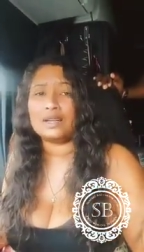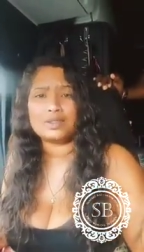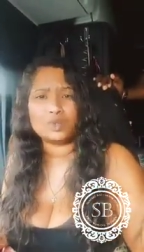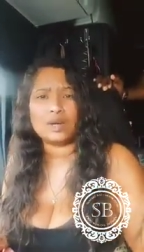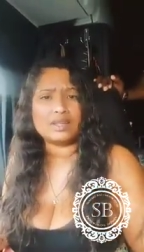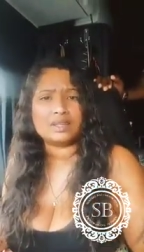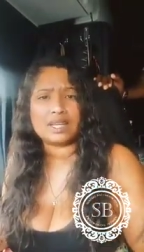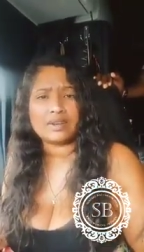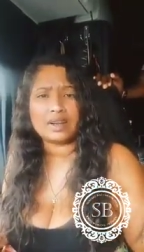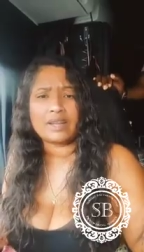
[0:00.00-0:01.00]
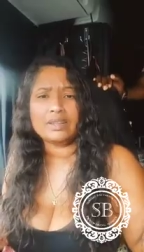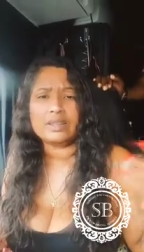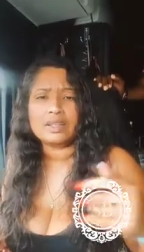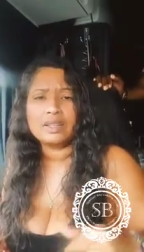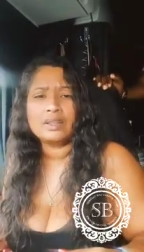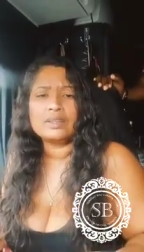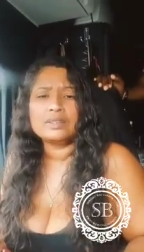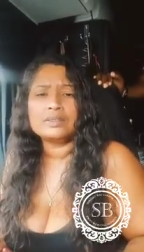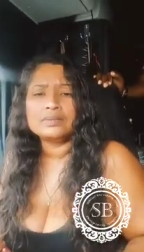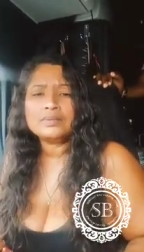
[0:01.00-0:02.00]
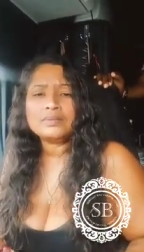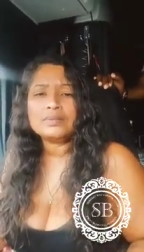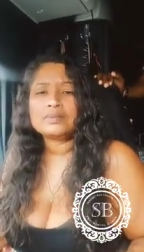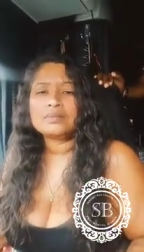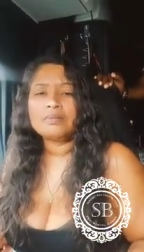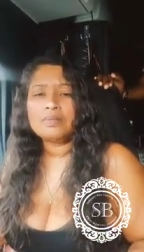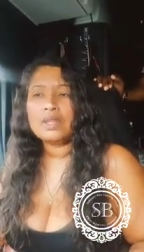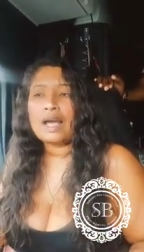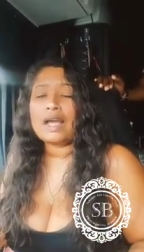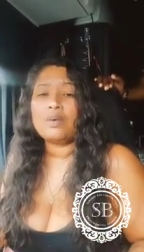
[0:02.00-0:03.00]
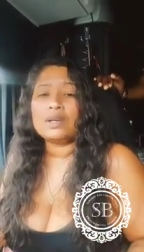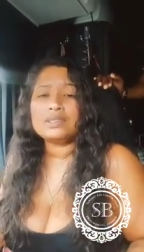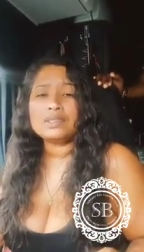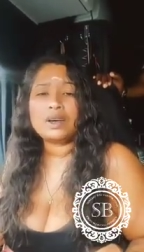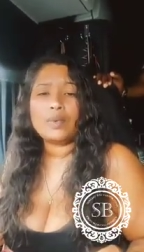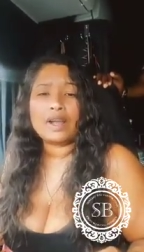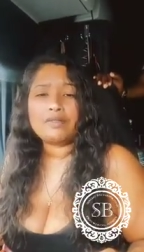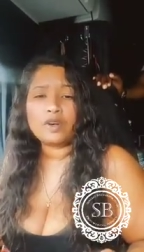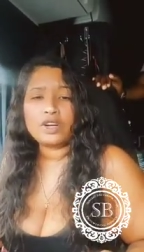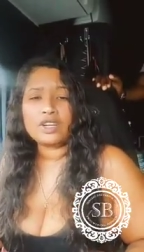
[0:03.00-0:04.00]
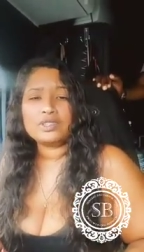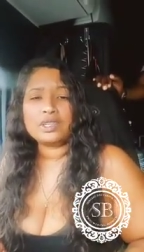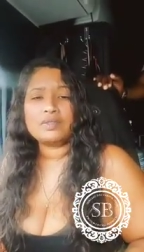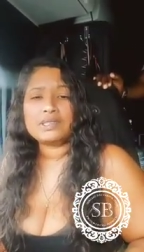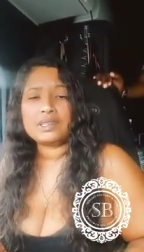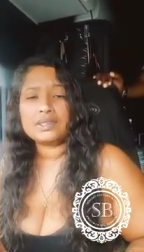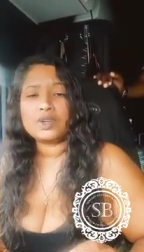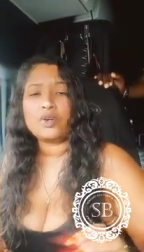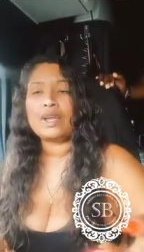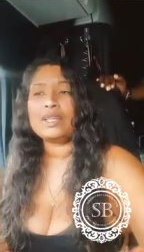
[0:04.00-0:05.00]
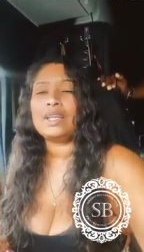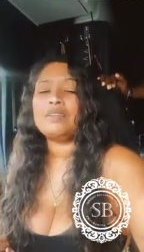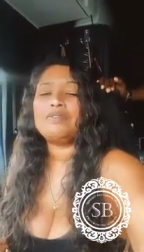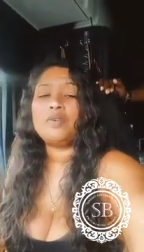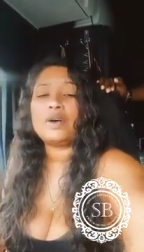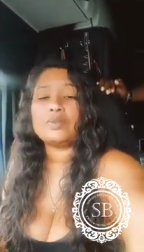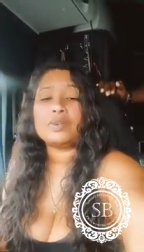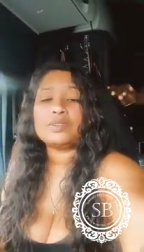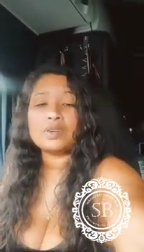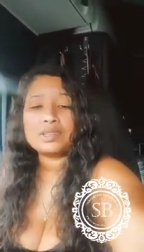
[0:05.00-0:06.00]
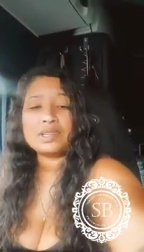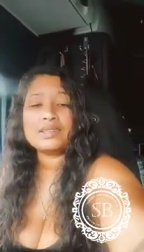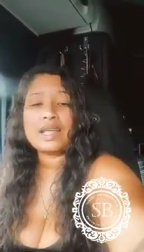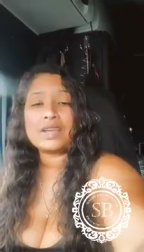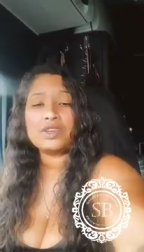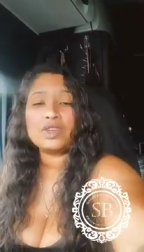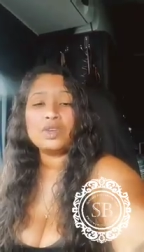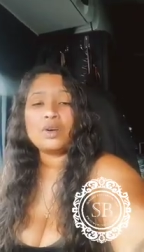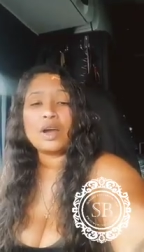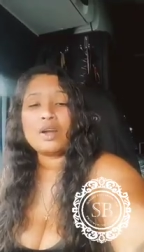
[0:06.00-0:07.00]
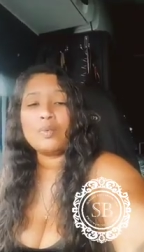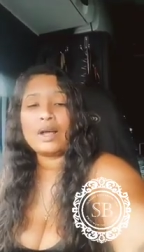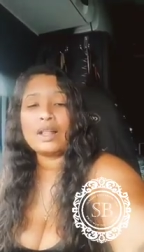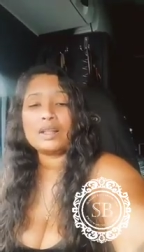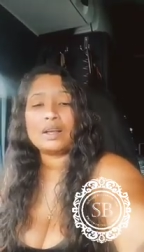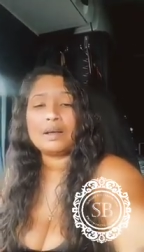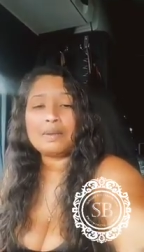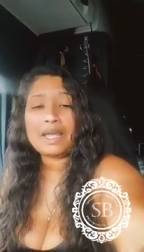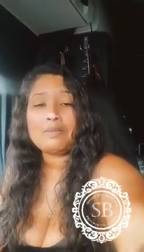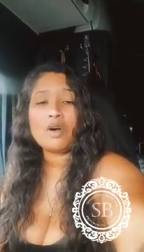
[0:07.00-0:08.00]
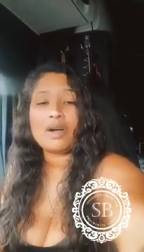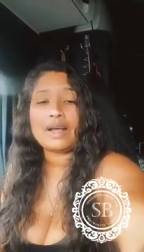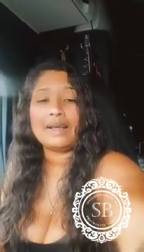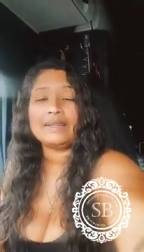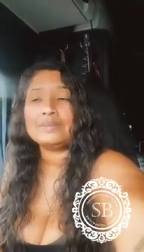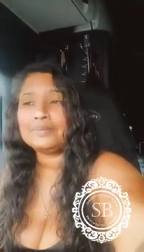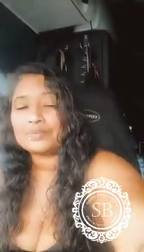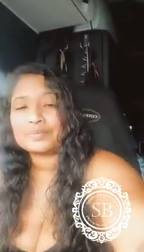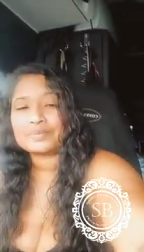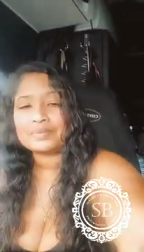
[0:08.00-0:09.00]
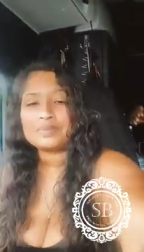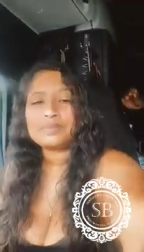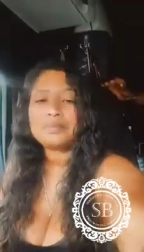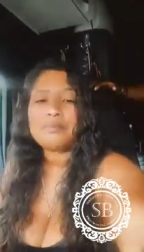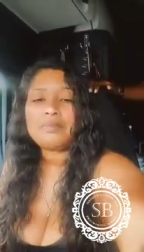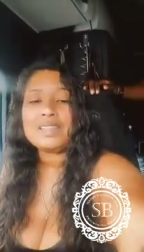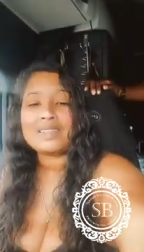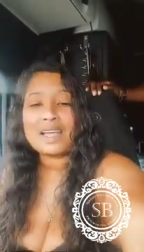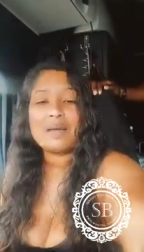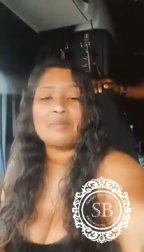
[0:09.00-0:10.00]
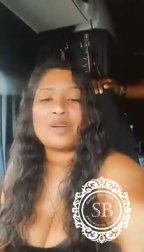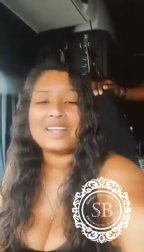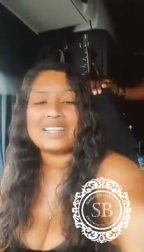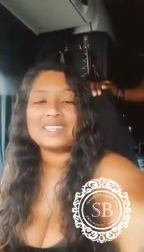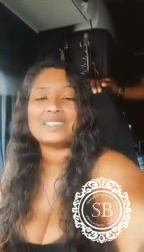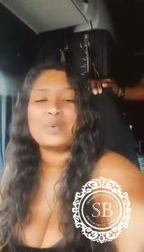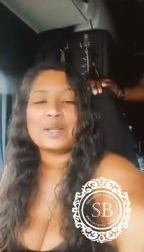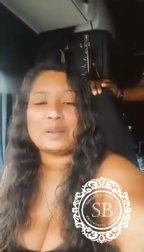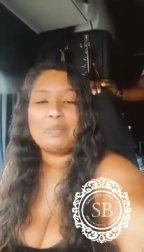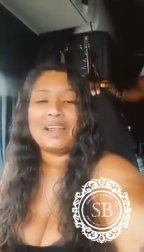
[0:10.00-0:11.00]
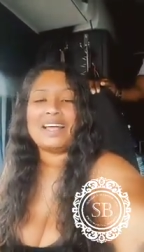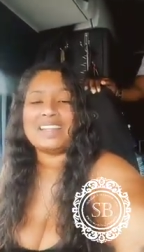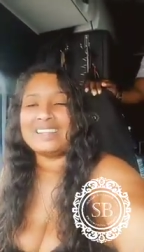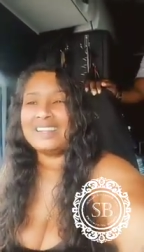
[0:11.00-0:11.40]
I wasn't aware of all your services. Great info and resources. Thank you. You are welcome. Hey, Morgan. Damn right, that's the way to plan to do your vacation. Exactly.